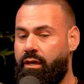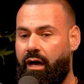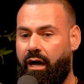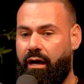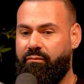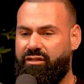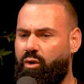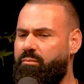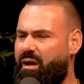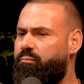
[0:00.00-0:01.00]
It's
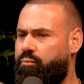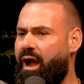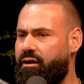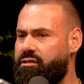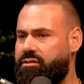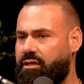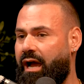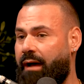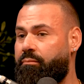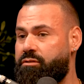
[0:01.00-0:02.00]
one of my proudest
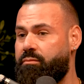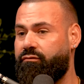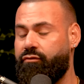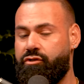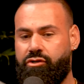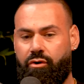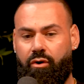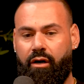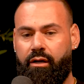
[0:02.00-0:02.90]
accomplishments for sure.